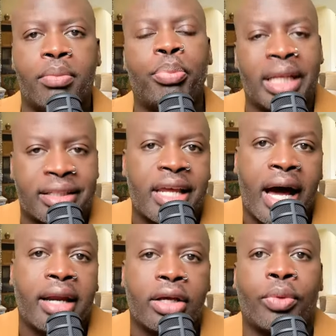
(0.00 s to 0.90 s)

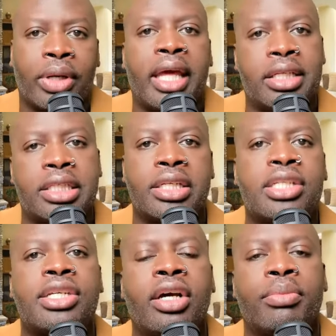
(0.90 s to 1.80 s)
platonic
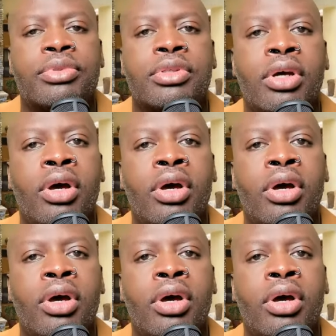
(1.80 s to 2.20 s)
relationships